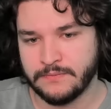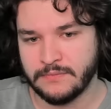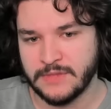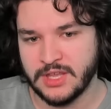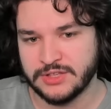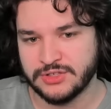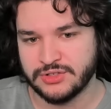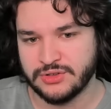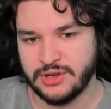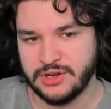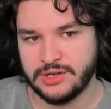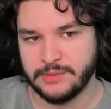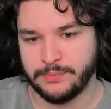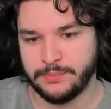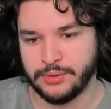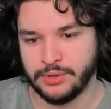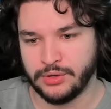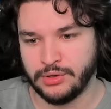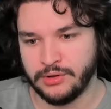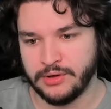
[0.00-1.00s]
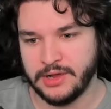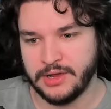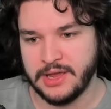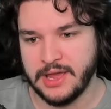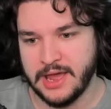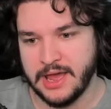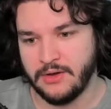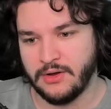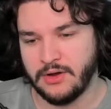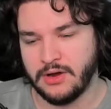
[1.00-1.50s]
It's going to deploy
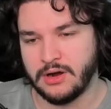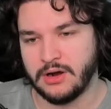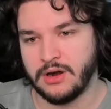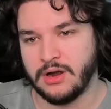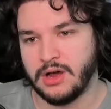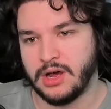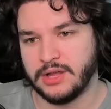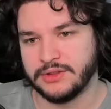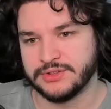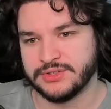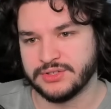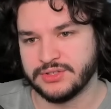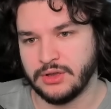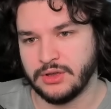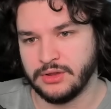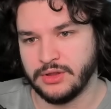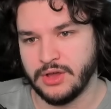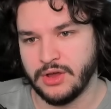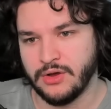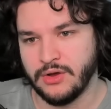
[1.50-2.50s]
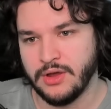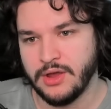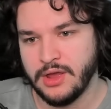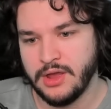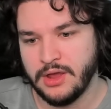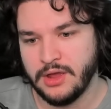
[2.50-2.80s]
out our Han Solo.